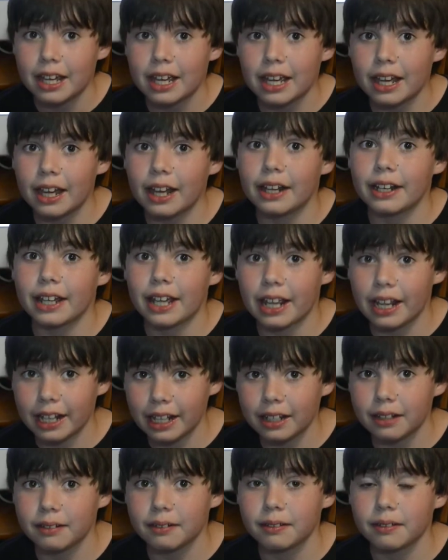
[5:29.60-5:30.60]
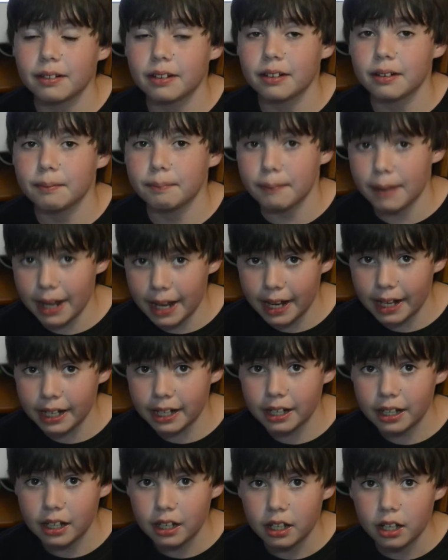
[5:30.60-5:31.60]
and Aunt
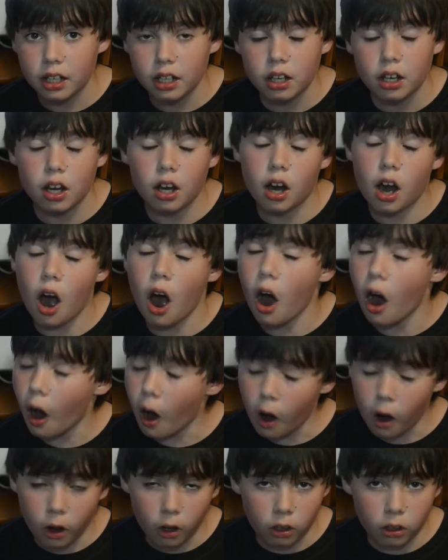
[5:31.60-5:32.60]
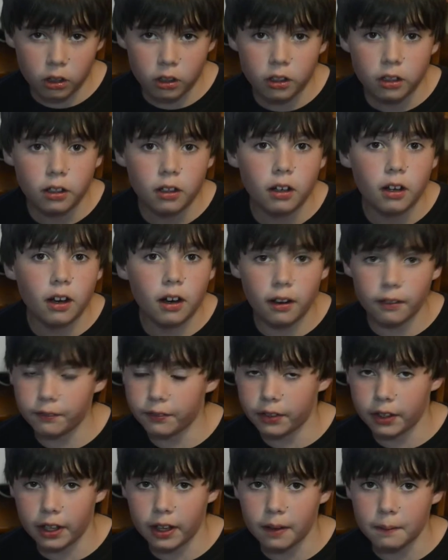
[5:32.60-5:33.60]
May. All
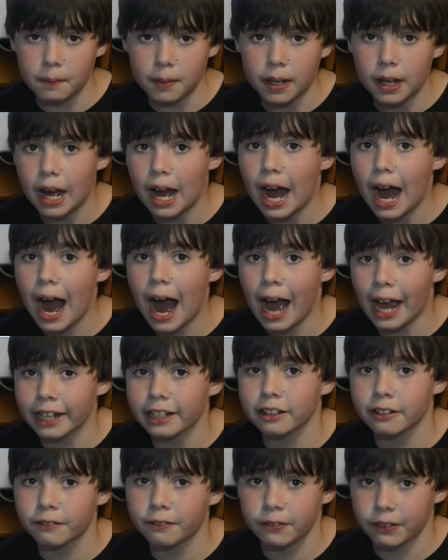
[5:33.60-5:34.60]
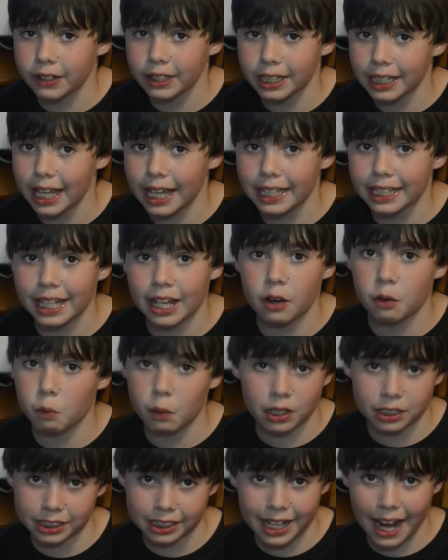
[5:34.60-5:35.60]
of them, I could feel like it
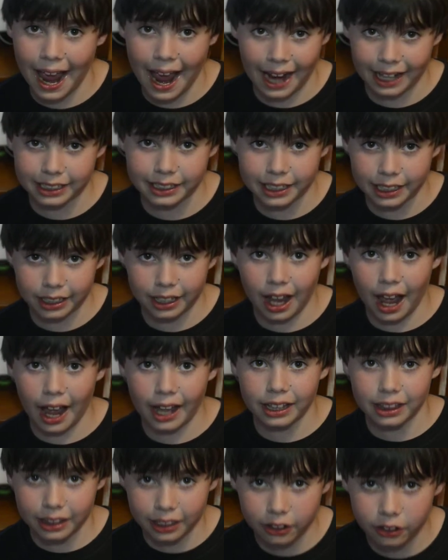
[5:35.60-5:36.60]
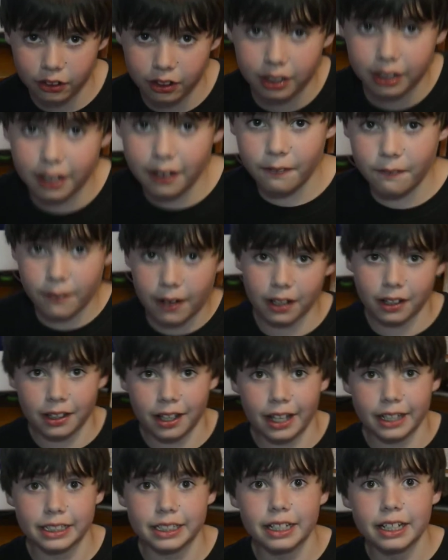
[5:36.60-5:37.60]
wasn't acting. I literally felt
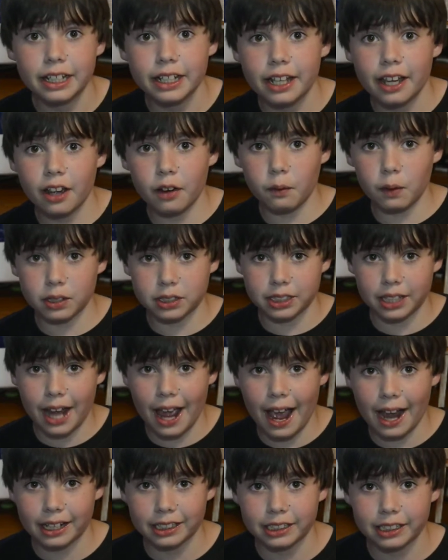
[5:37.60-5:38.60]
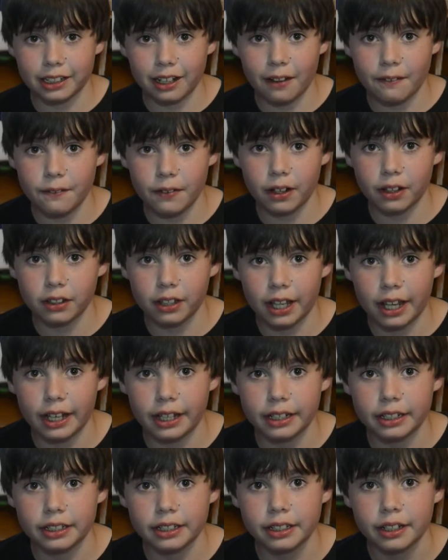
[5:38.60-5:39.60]
like it wasn't acting. I felt
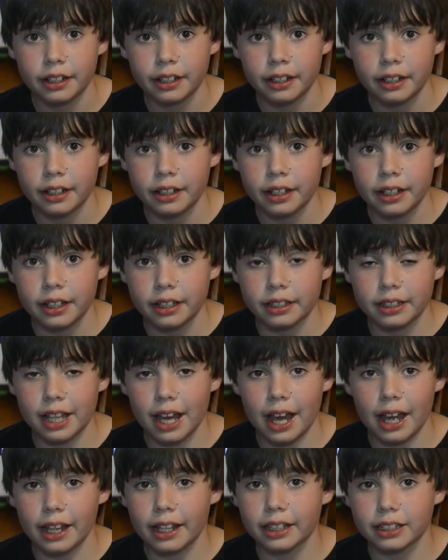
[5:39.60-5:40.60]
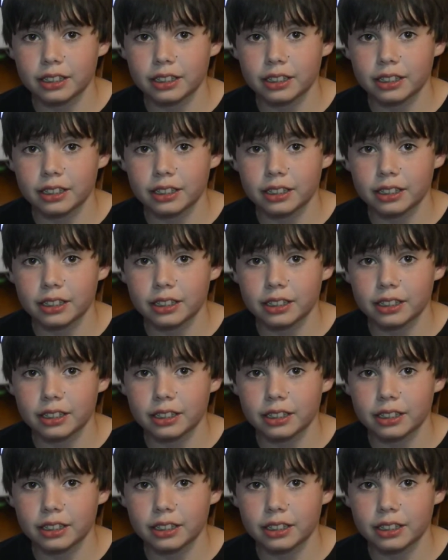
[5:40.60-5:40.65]
like that